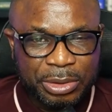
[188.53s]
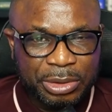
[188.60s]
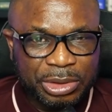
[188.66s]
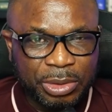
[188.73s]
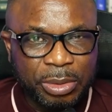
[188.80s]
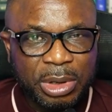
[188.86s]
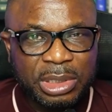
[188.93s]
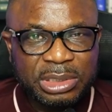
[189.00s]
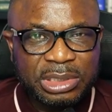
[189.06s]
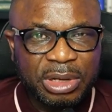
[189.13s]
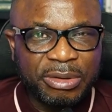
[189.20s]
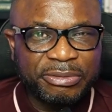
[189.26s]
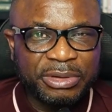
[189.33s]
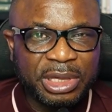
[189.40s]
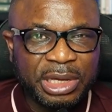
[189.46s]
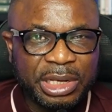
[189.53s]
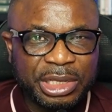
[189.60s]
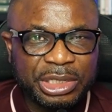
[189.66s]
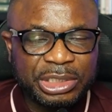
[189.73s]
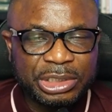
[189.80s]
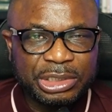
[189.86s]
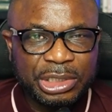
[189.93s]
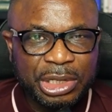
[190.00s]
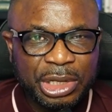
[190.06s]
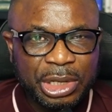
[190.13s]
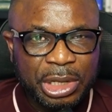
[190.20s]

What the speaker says: The ones of English,